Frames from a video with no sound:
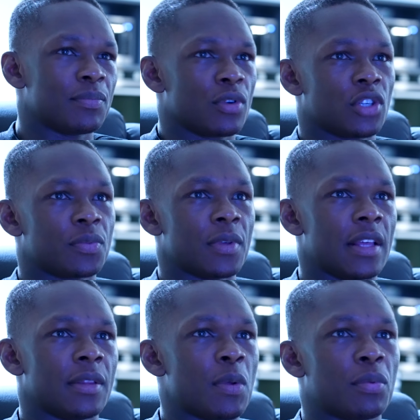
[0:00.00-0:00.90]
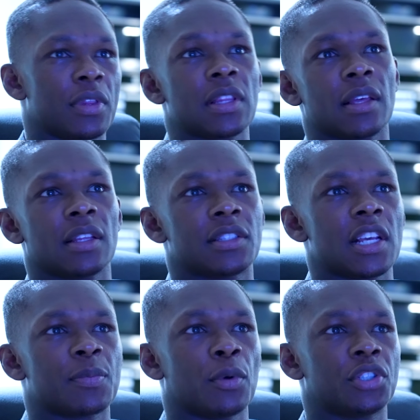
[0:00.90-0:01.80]
bro, trust me, people think that the
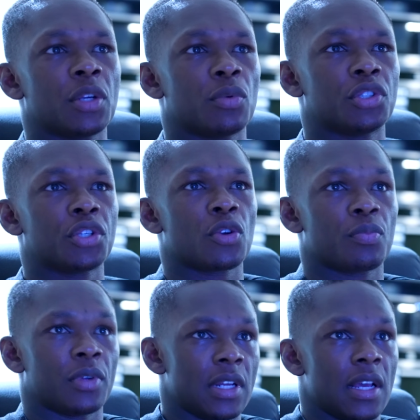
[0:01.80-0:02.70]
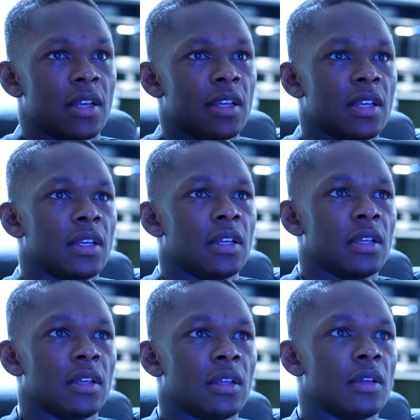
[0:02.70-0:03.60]
tennis ball shit was joke, but nah.
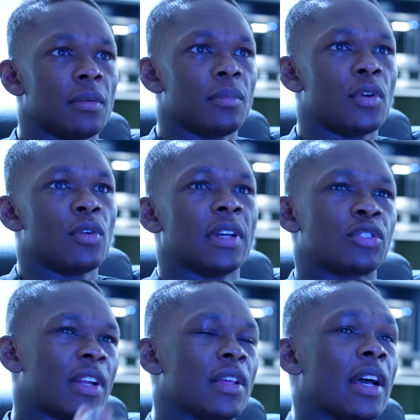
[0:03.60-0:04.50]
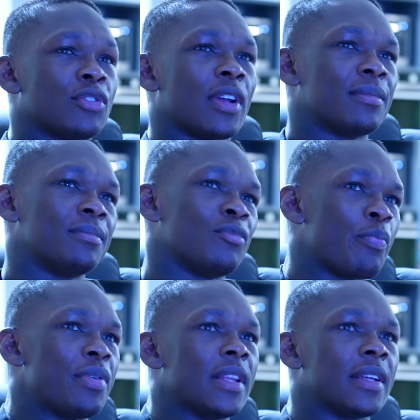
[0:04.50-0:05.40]
Boom, I try to
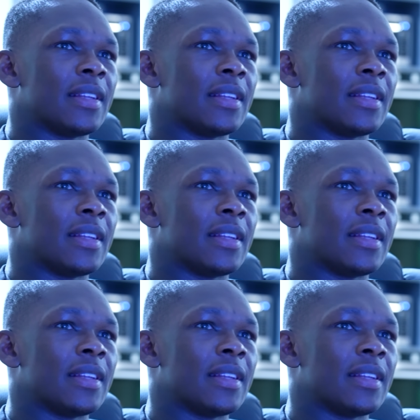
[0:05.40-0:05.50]
repeat it,